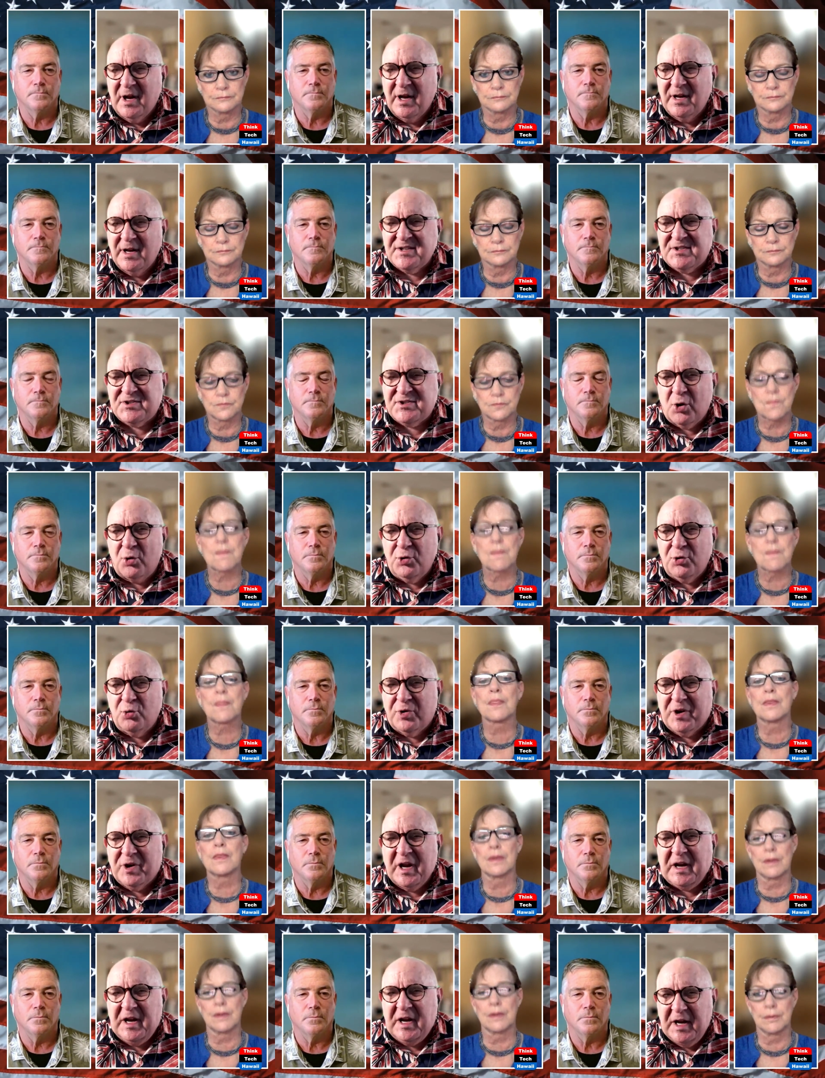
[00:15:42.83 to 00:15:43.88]
Speaker 1: And so you
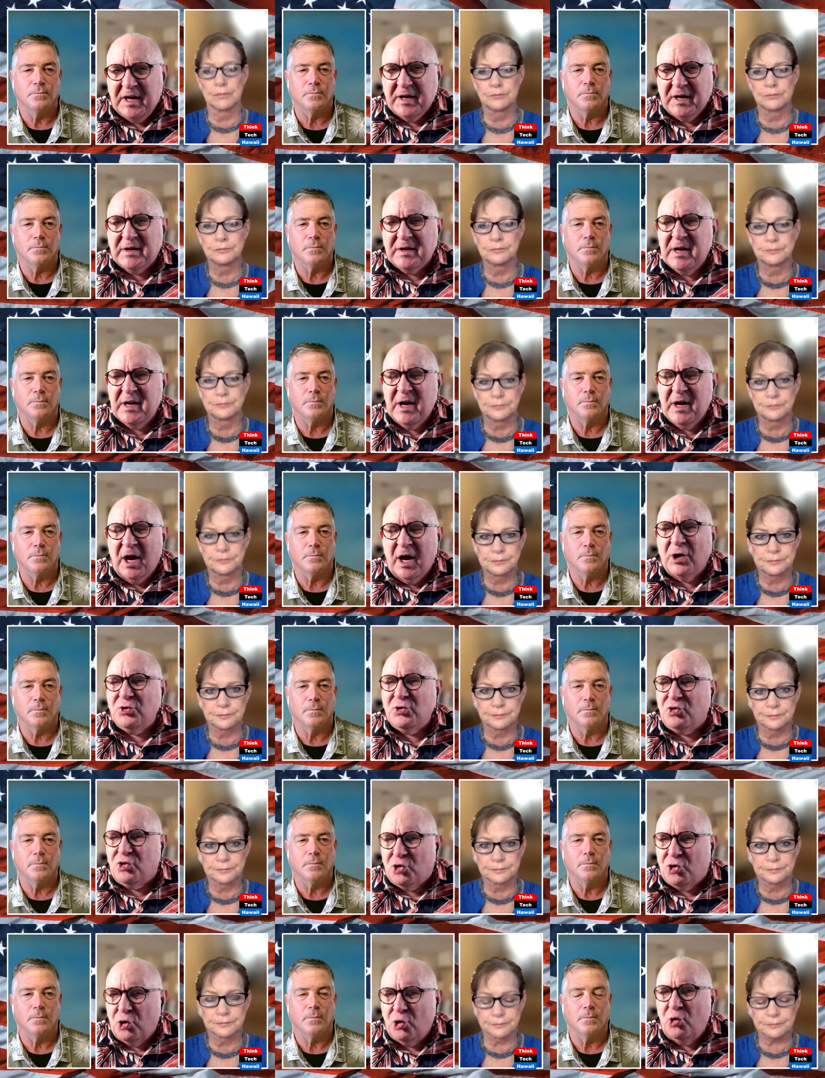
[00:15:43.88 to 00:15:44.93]
get hit on
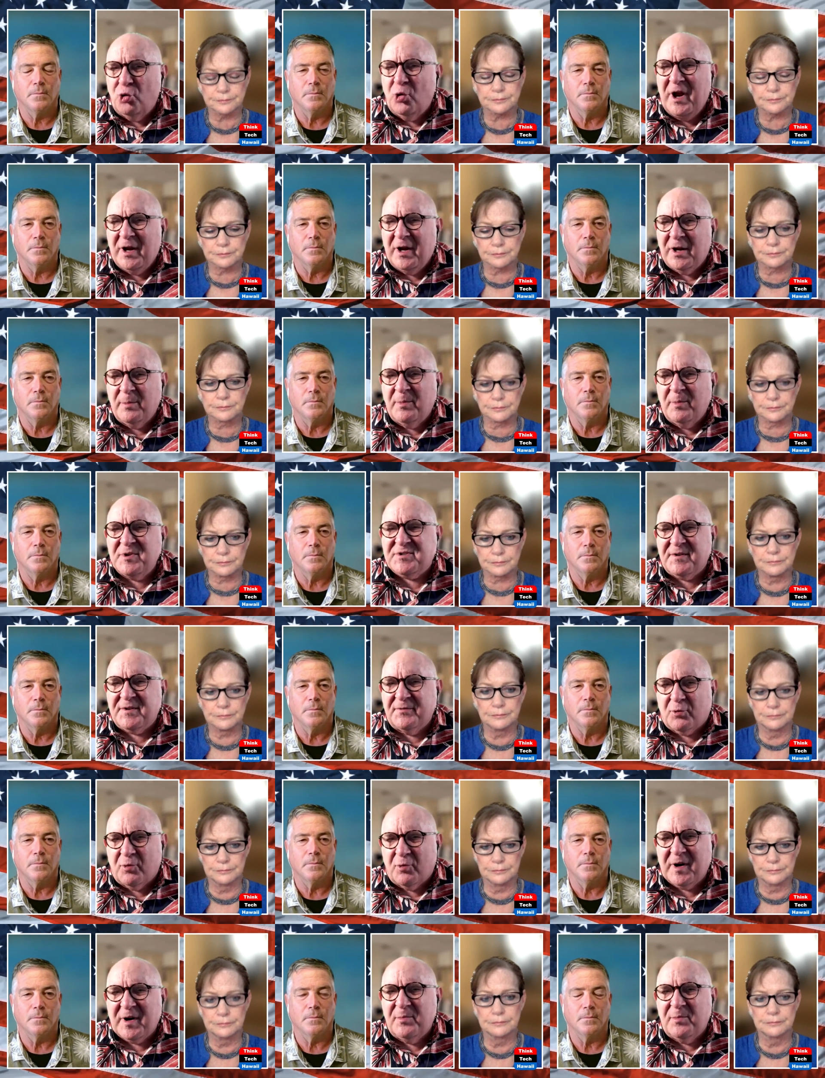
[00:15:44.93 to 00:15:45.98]
two elements of
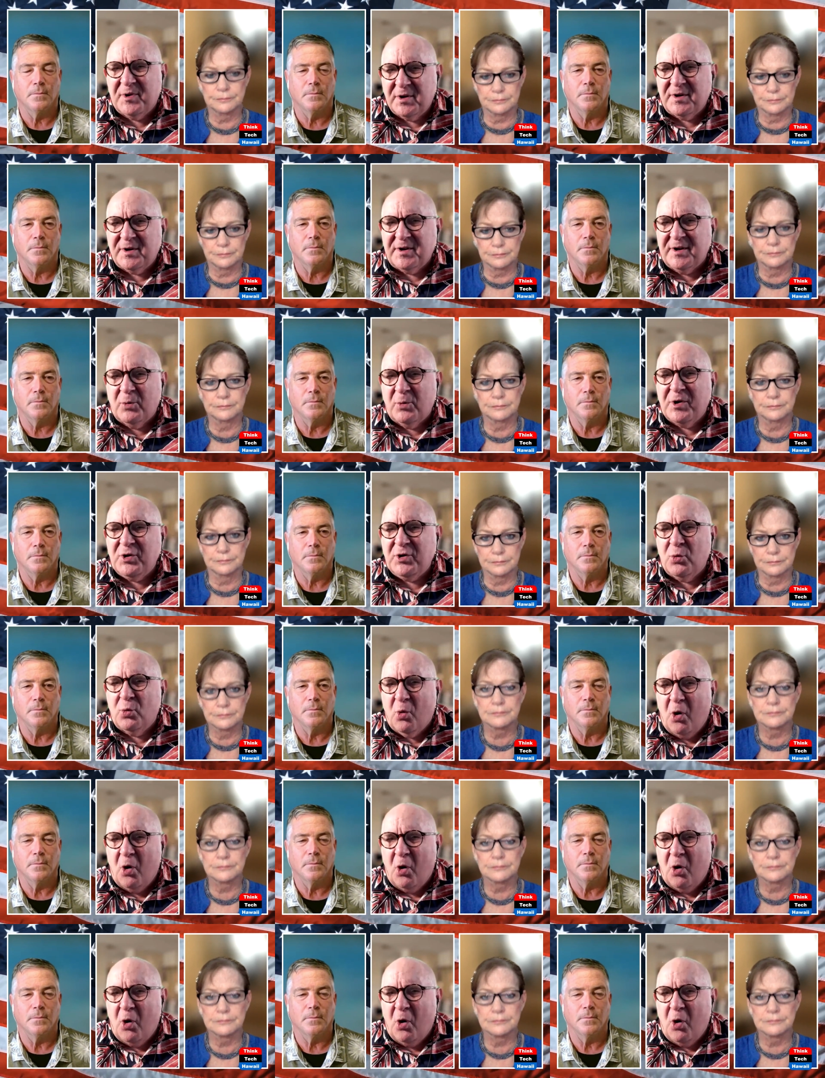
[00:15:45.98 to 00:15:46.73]
credibility when you